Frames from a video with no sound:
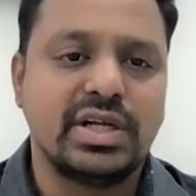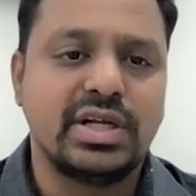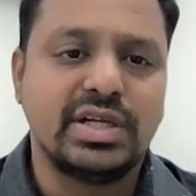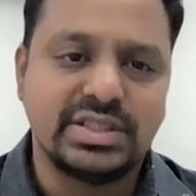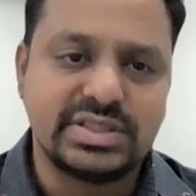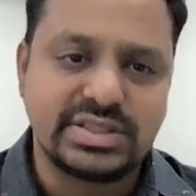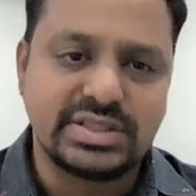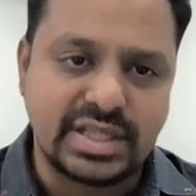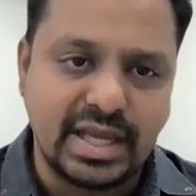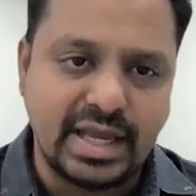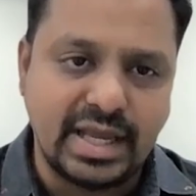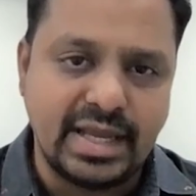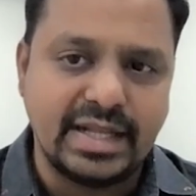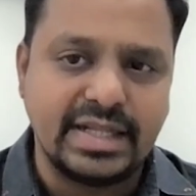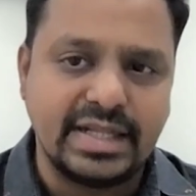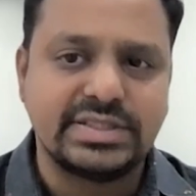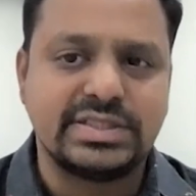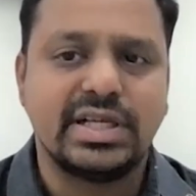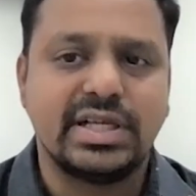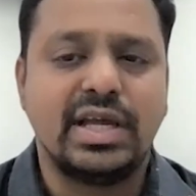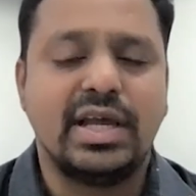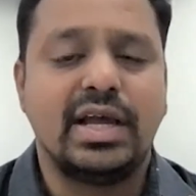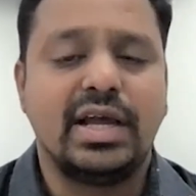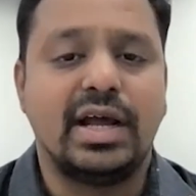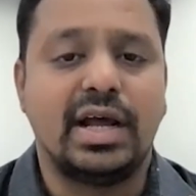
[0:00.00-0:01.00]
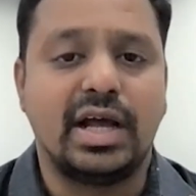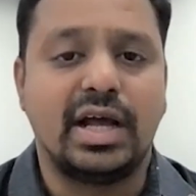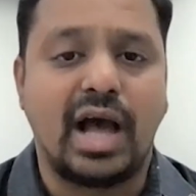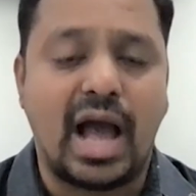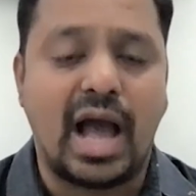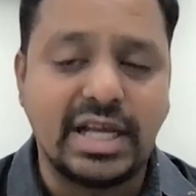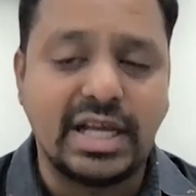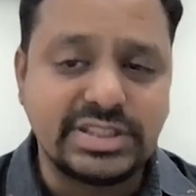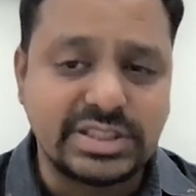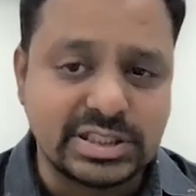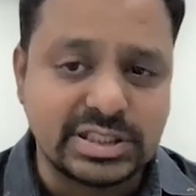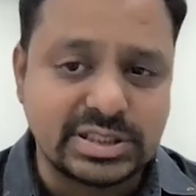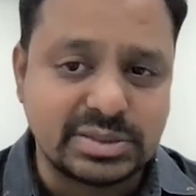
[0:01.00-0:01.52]
scales, high
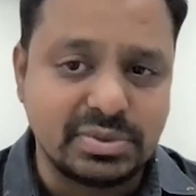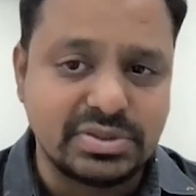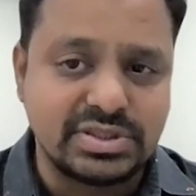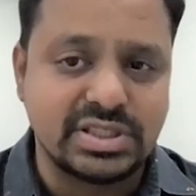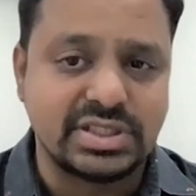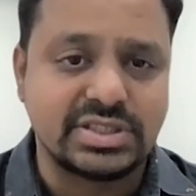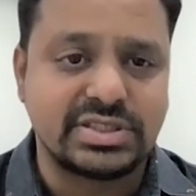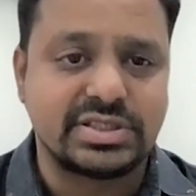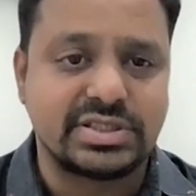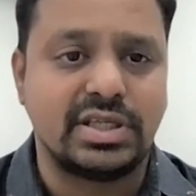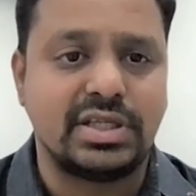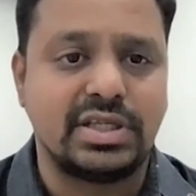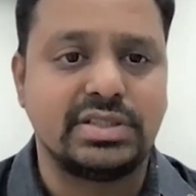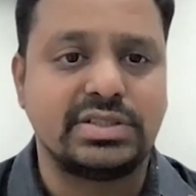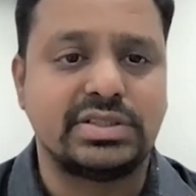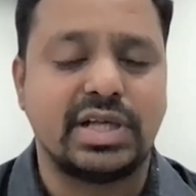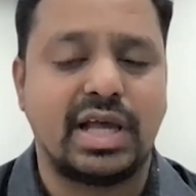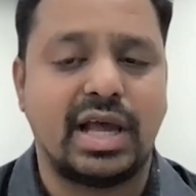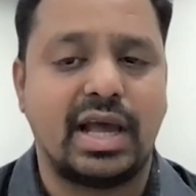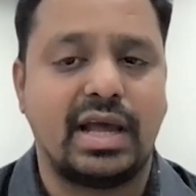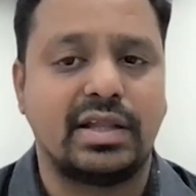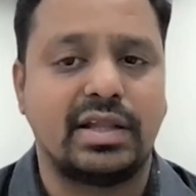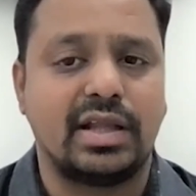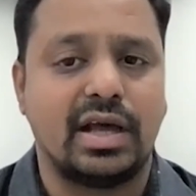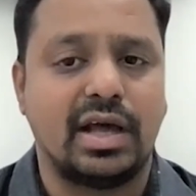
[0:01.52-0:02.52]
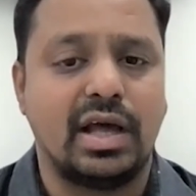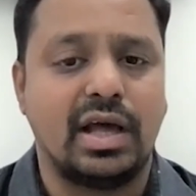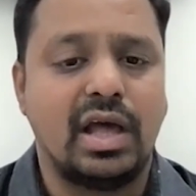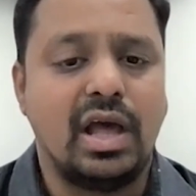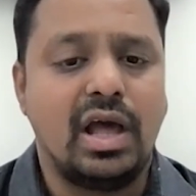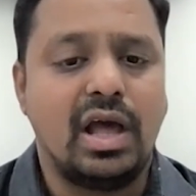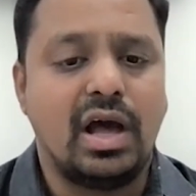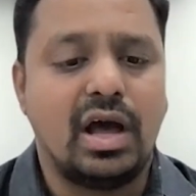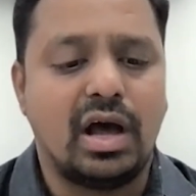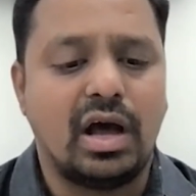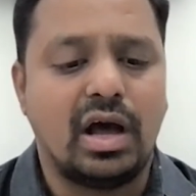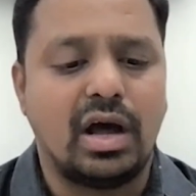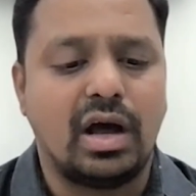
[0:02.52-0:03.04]
suspicious things, and
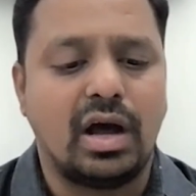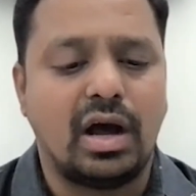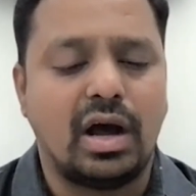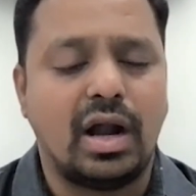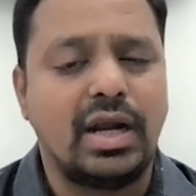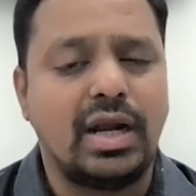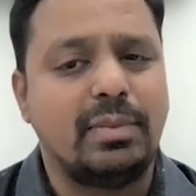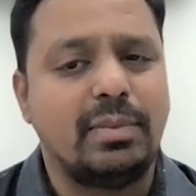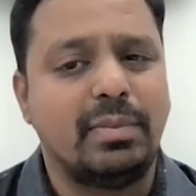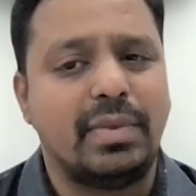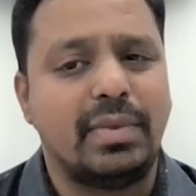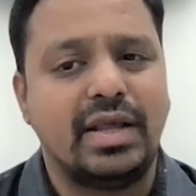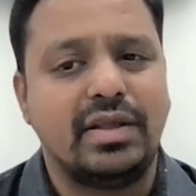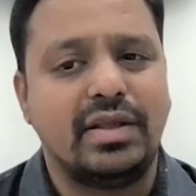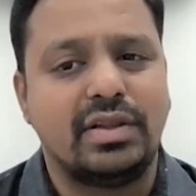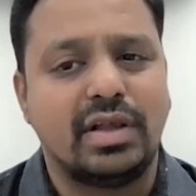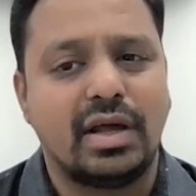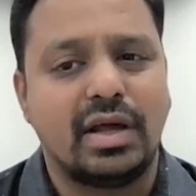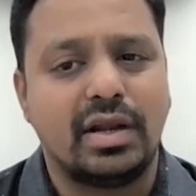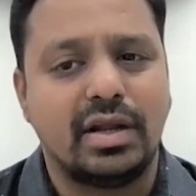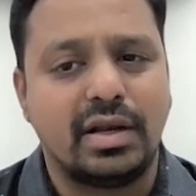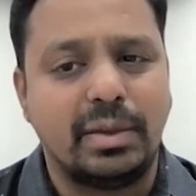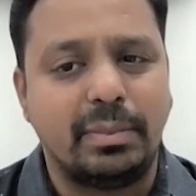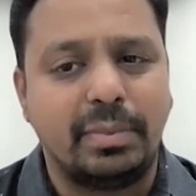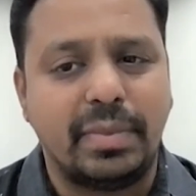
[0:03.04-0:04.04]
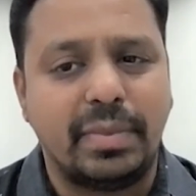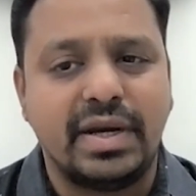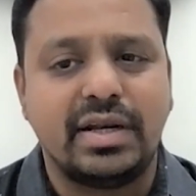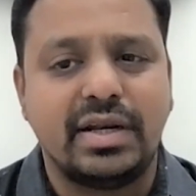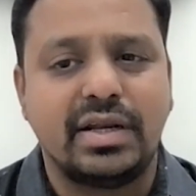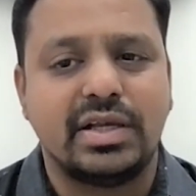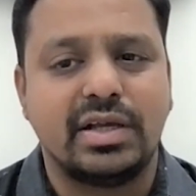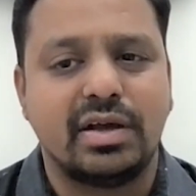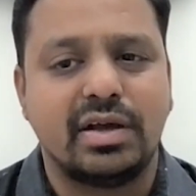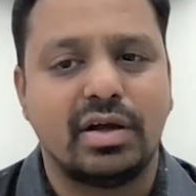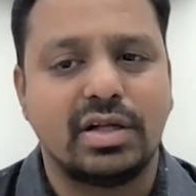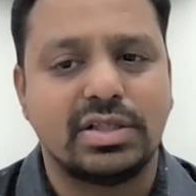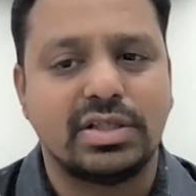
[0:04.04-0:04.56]
ultimately the repeat
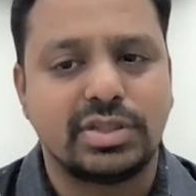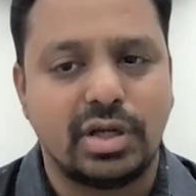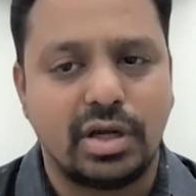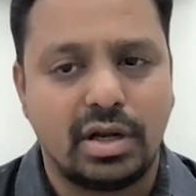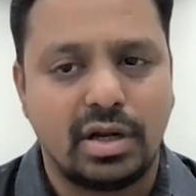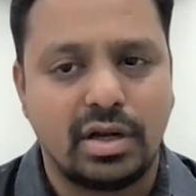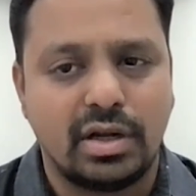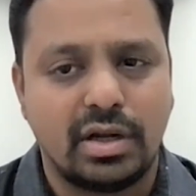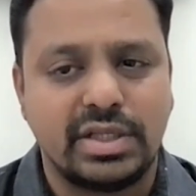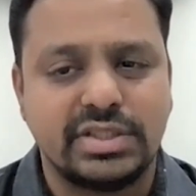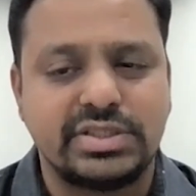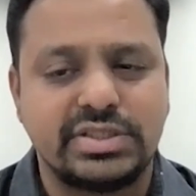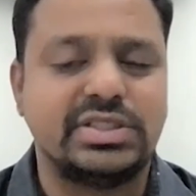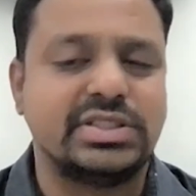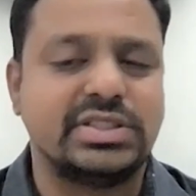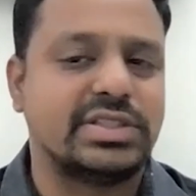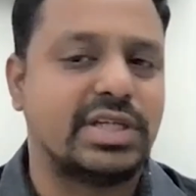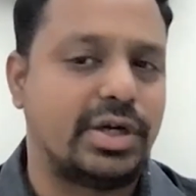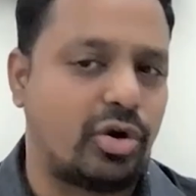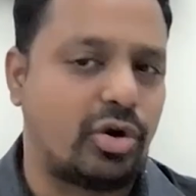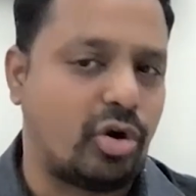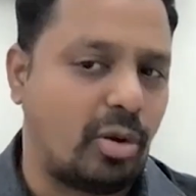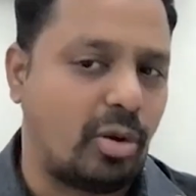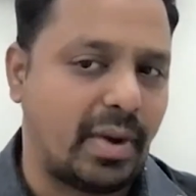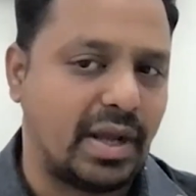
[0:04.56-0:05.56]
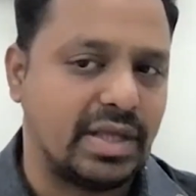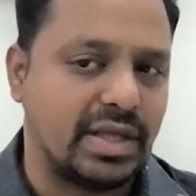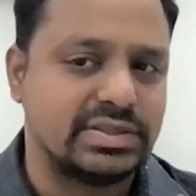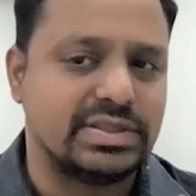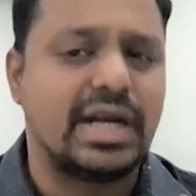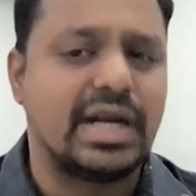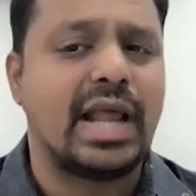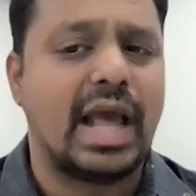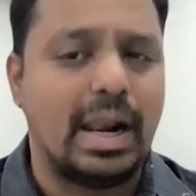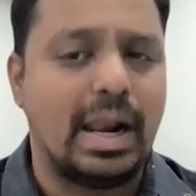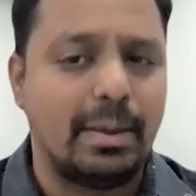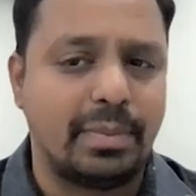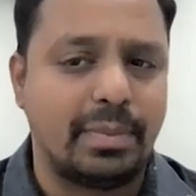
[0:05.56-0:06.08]
ECGs and tropis that
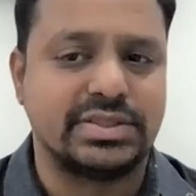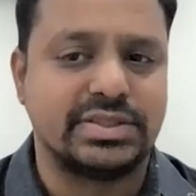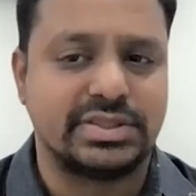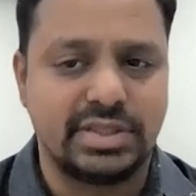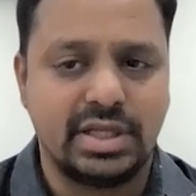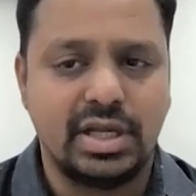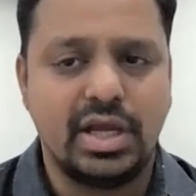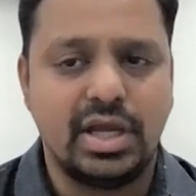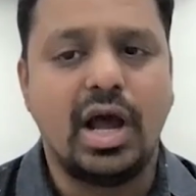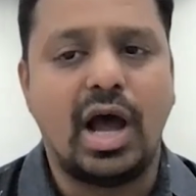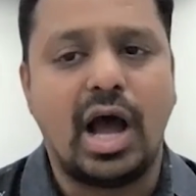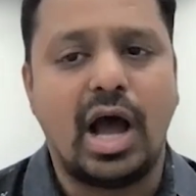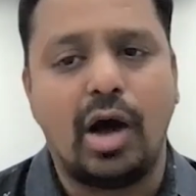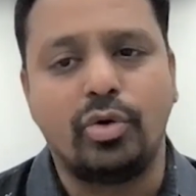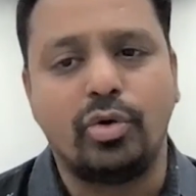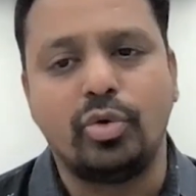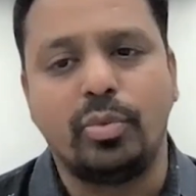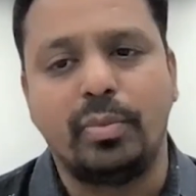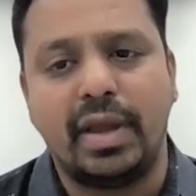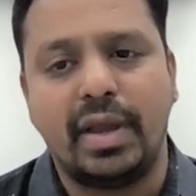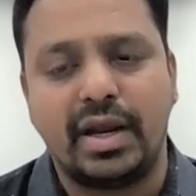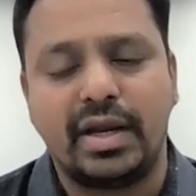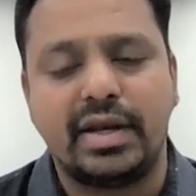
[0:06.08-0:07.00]
help us how to make